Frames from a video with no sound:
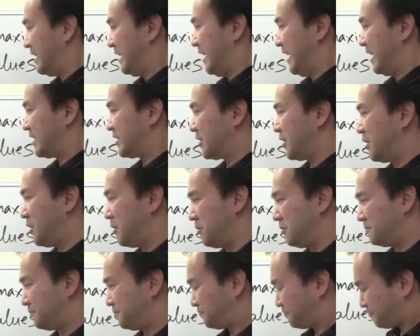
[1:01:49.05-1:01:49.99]
And
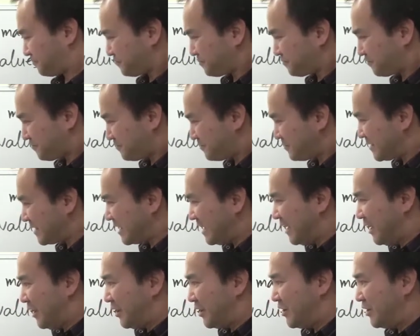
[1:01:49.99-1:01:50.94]
so
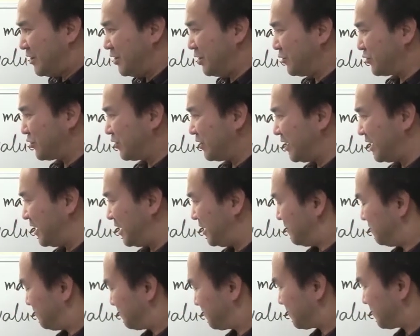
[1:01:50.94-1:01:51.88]

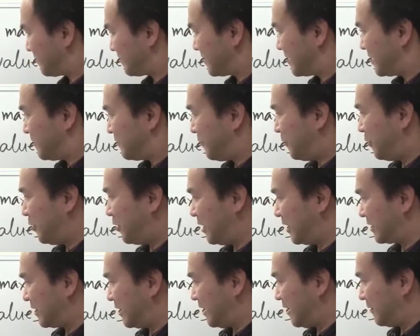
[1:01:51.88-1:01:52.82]
usually
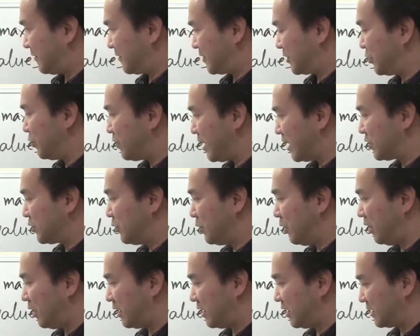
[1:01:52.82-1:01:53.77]
for the students who
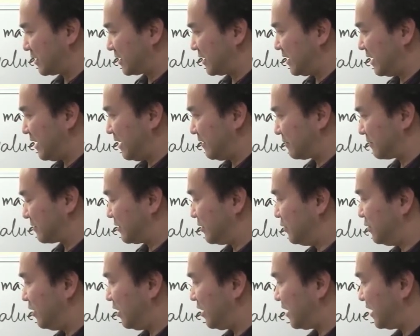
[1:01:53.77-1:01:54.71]

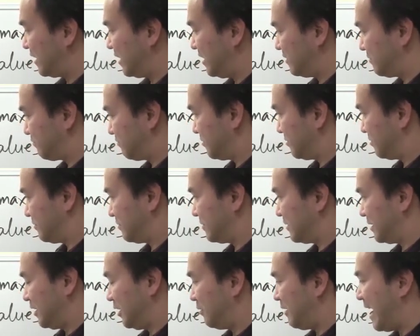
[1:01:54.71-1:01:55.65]
are
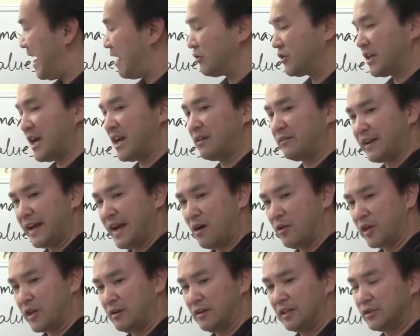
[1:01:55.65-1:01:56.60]
outside of
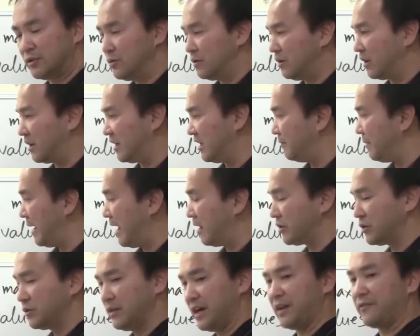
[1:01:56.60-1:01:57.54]
calculus, who are
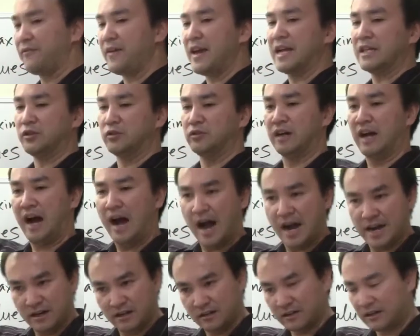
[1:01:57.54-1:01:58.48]
about to advance to the
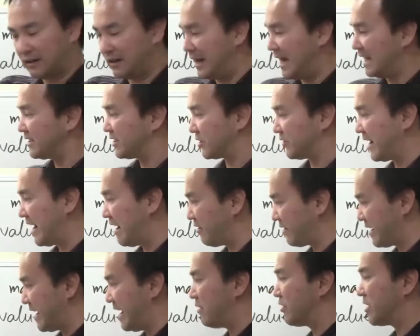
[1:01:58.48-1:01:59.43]
higher classes of our
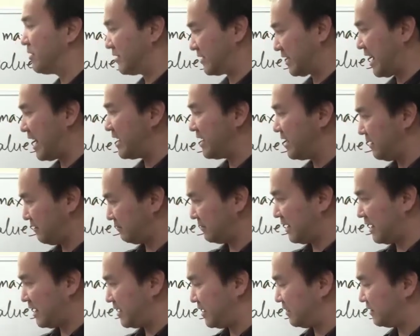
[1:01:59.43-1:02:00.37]
calculus, I
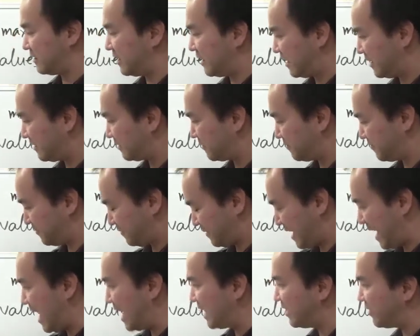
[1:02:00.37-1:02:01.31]

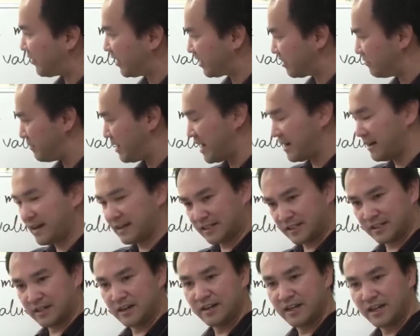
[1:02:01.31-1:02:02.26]
highly recommend that study